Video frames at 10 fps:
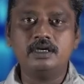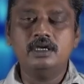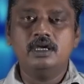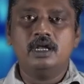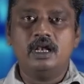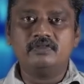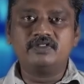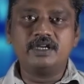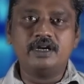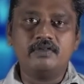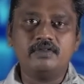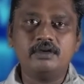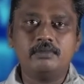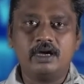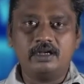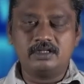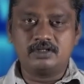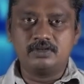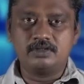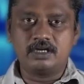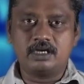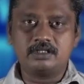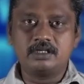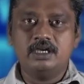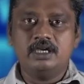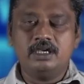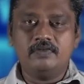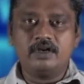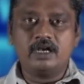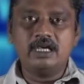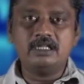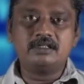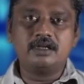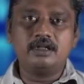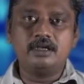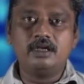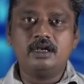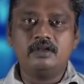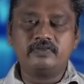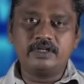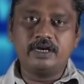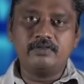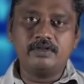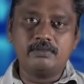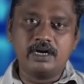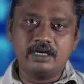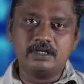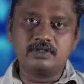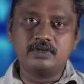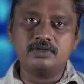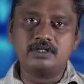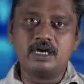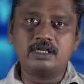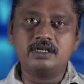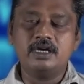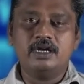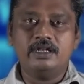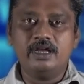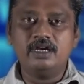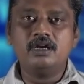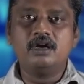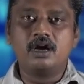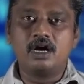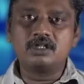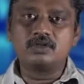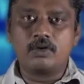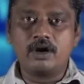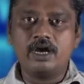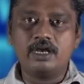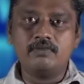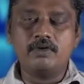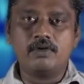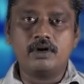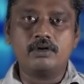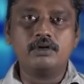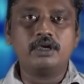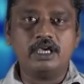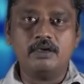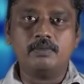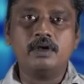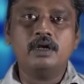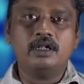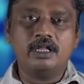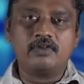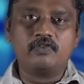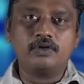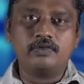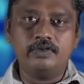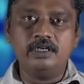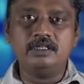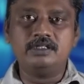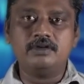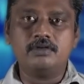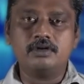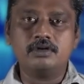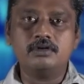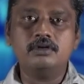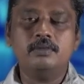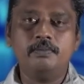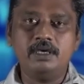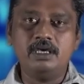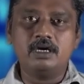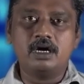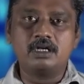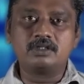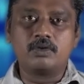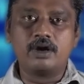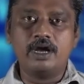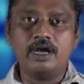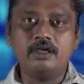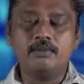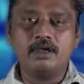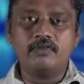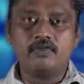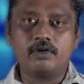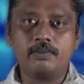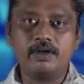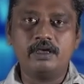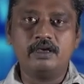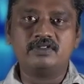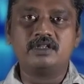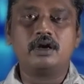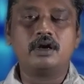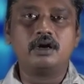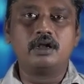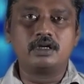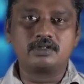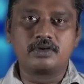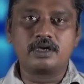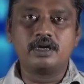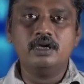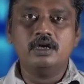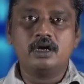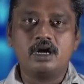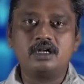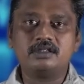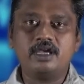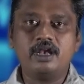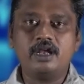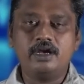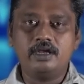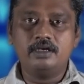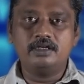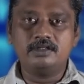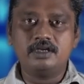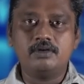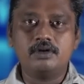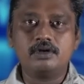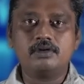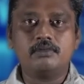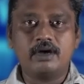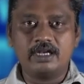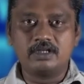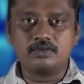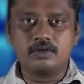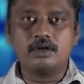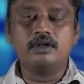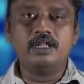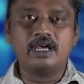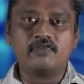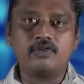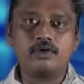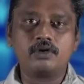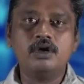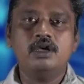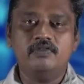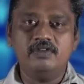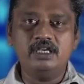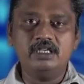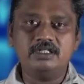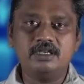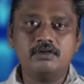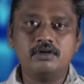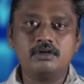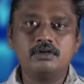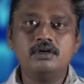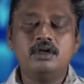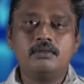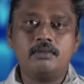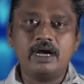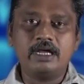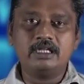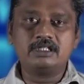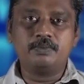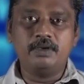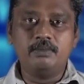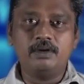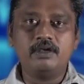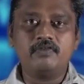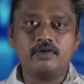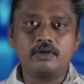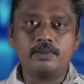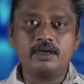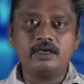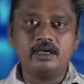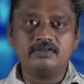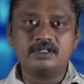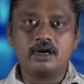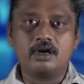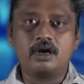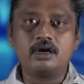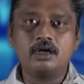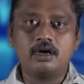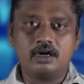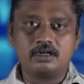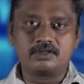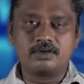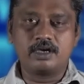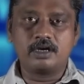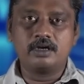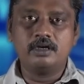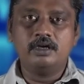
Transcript: the left side of the minus q charge. If it lies on the left side of the minus q charge, then cos 180 we want to keep. Therefore, V is equal to P cos 180 by 4 pi epsilon naught R square. Cos 180 is equal to minus 1. Therefore, V is equal to minus P by 4 pi epsilon naught R square.